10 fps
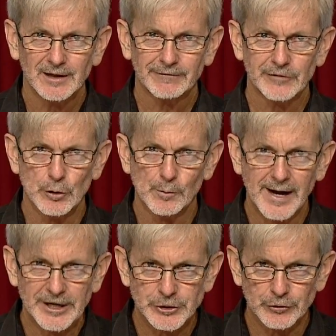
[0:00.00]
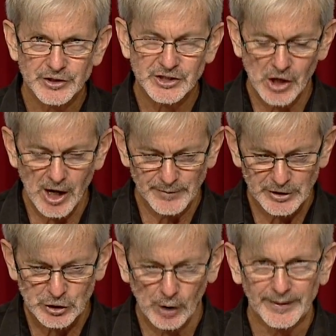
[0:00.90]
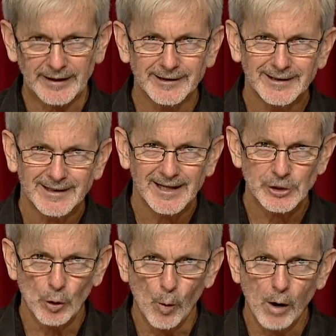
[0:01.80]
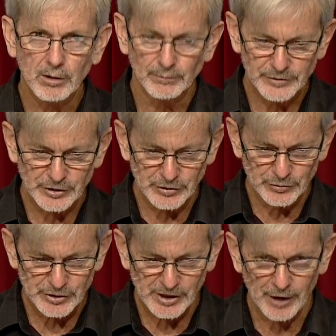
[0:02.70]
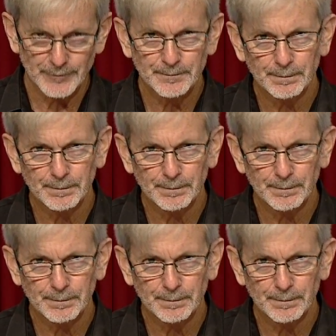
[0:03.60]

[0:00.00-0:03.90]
for your major assignment topic, and you're welcome to do so.